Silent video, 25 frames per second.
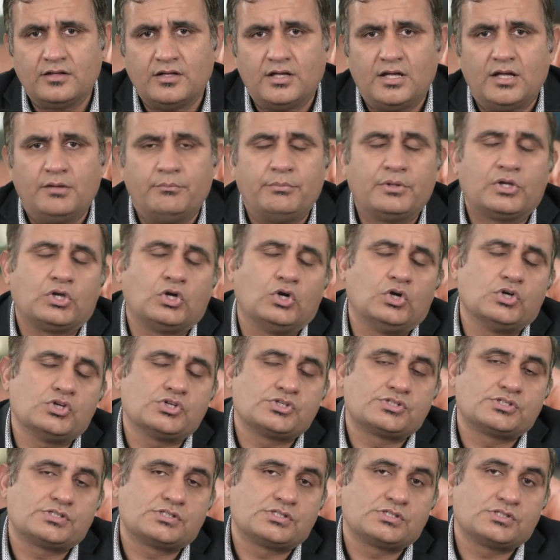
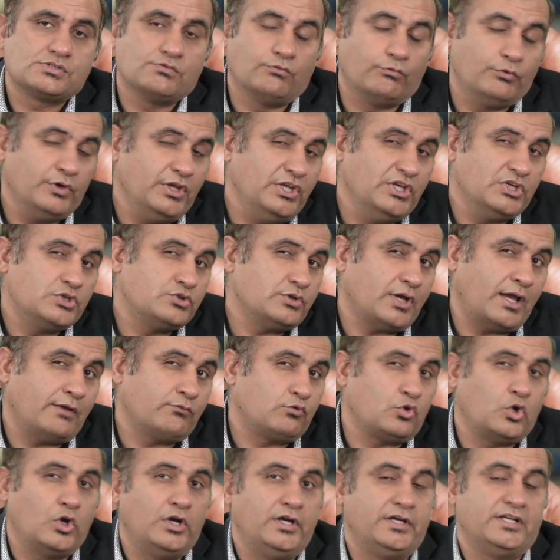because we need to have
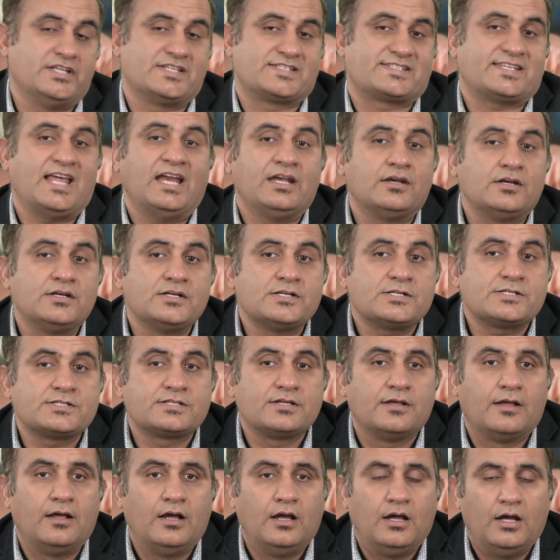quality standards.
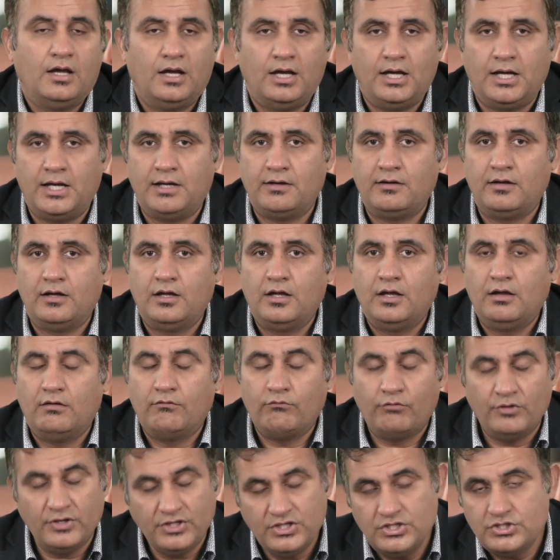
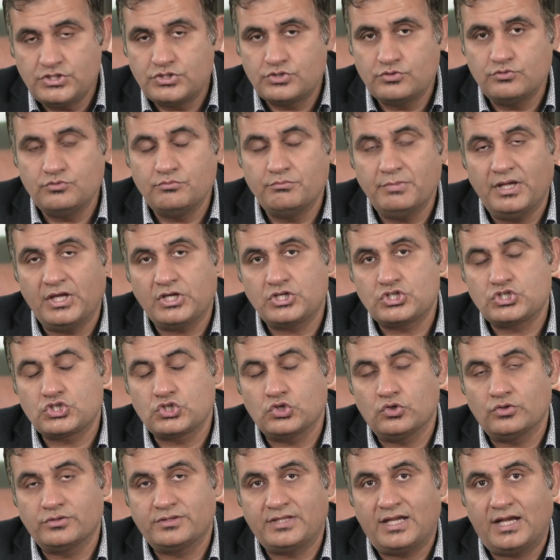We need to make
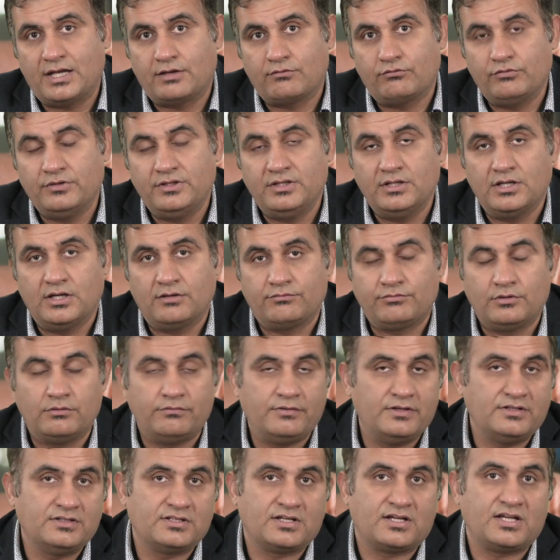sure that we are
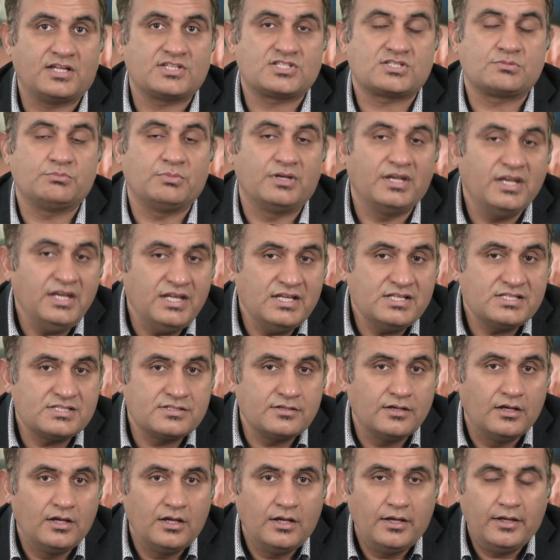fulfilling the customer
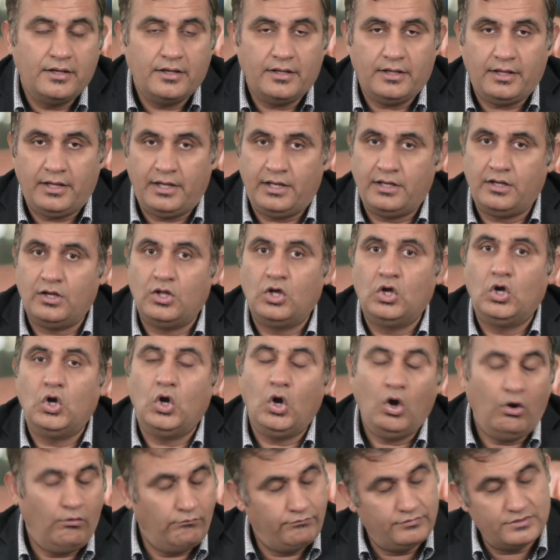needs, and
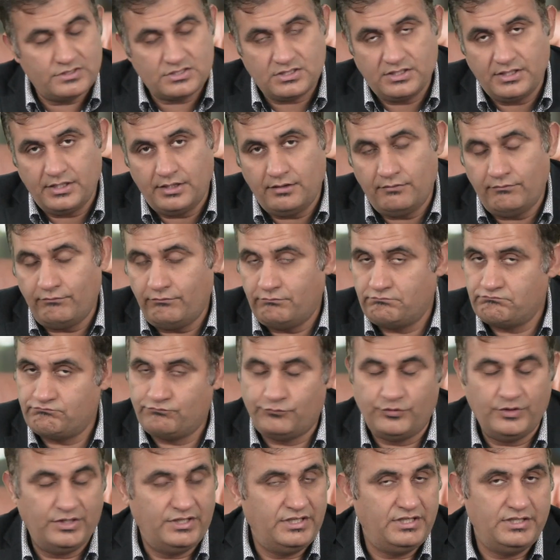obviously
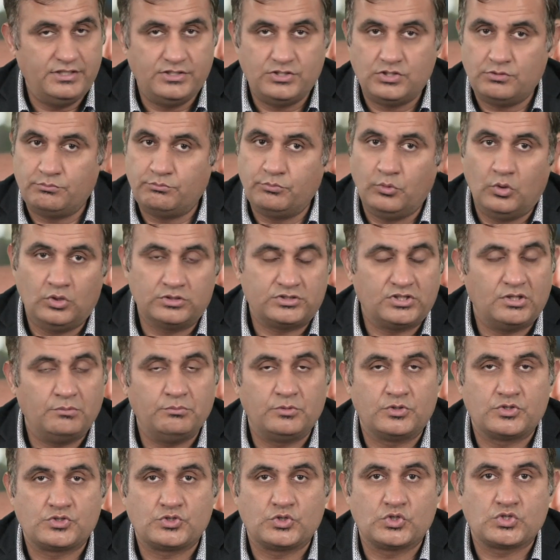we need both human
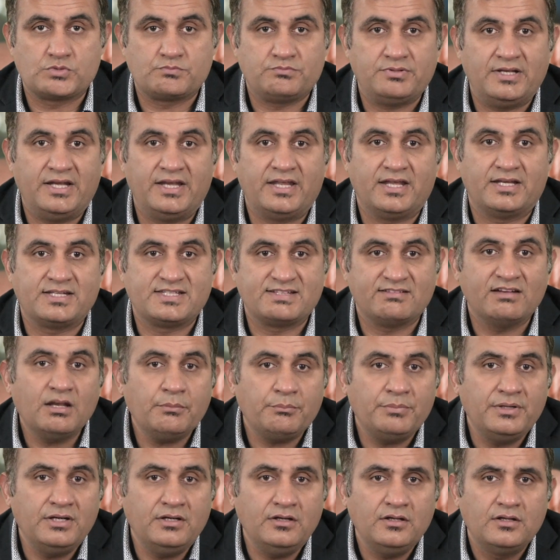resource planning and
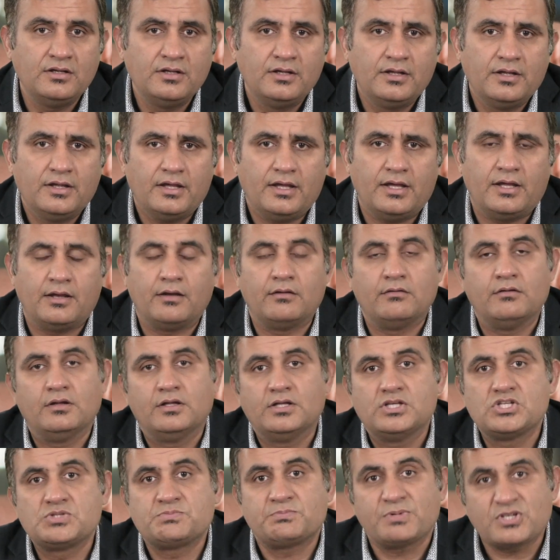development, and
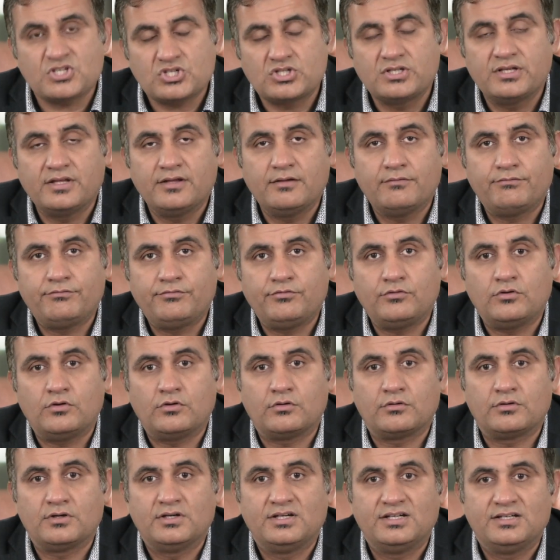especially
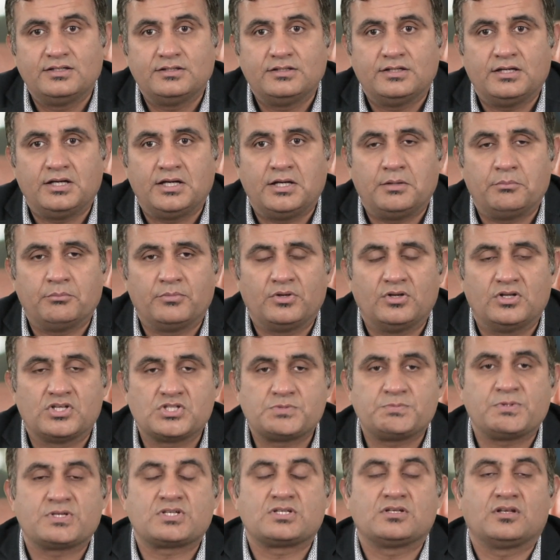for a
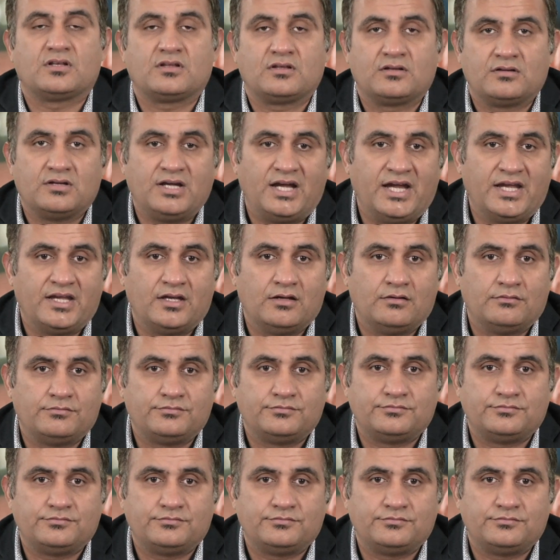special kind of